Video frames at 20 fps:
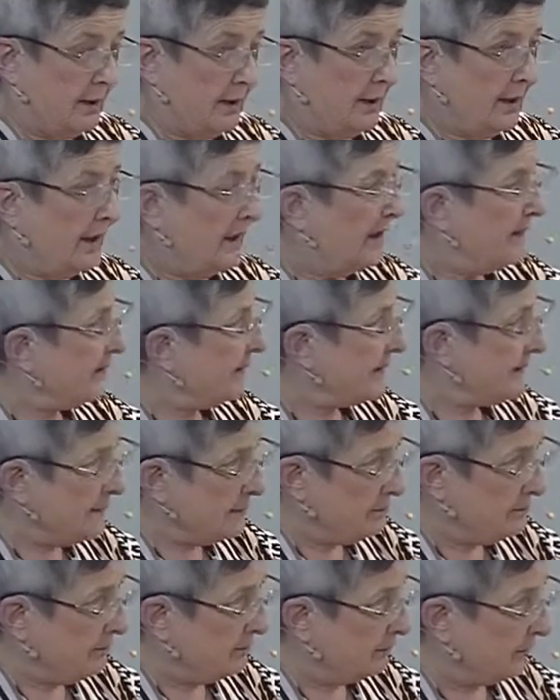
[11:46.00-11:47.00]
He
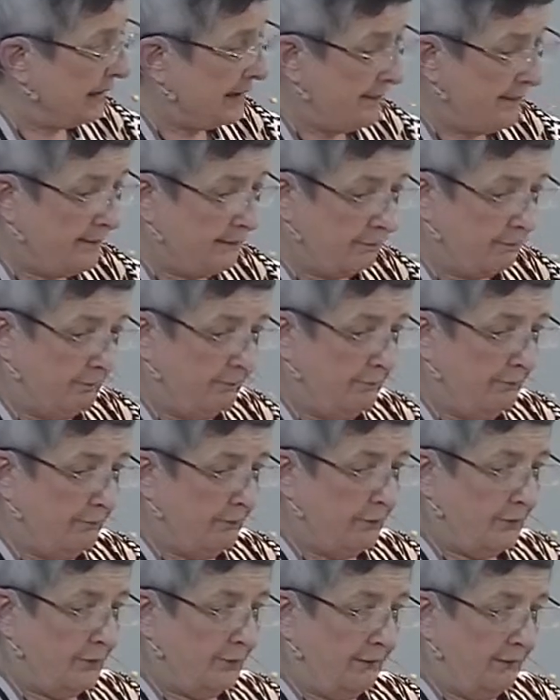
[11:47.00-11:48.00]
doesn't berate them for
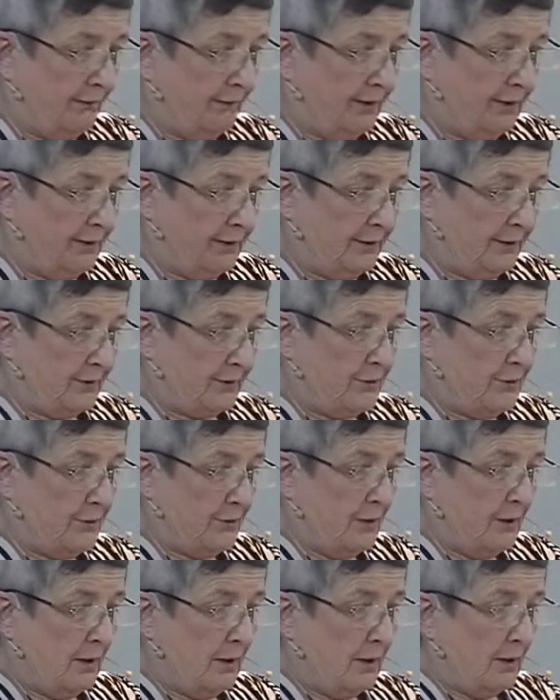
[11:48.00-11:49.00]
their failures,
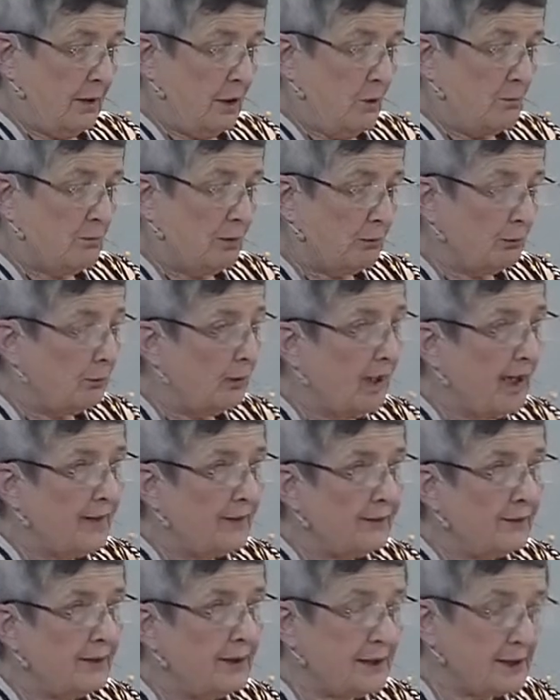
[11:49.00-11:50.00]
but
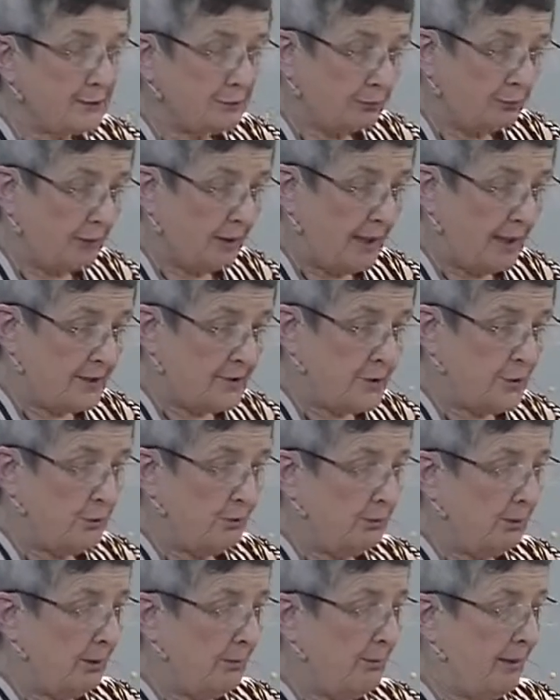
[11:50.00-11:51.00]
rather he tries to
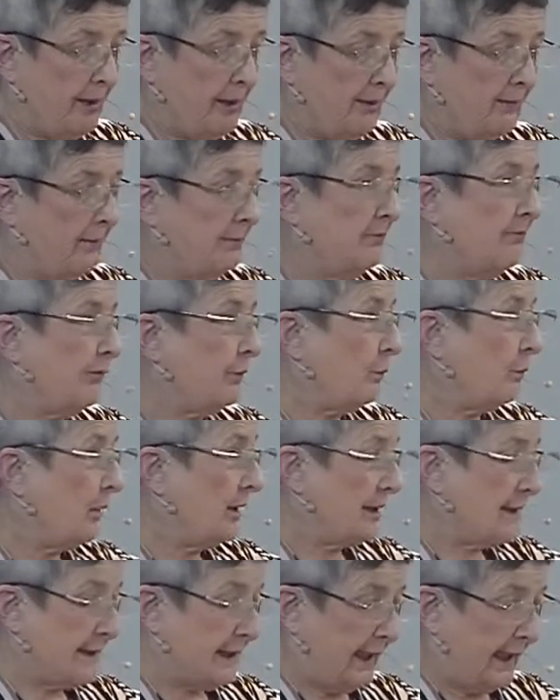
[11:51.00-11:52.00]
prepare them for what
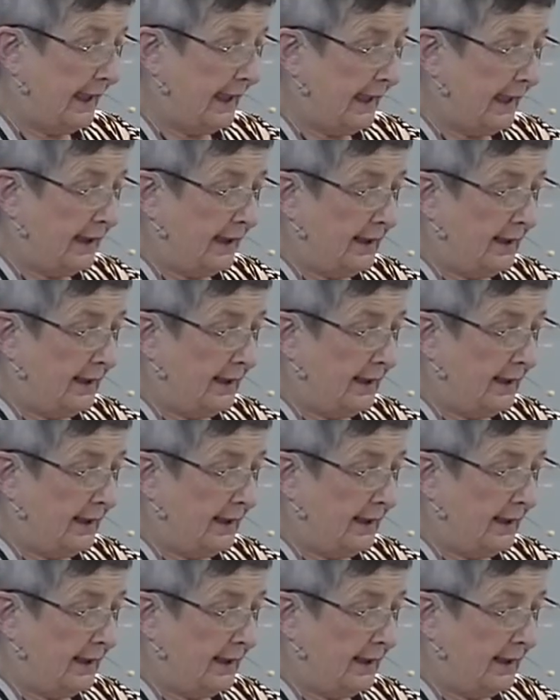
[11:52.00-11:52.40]
is ahead.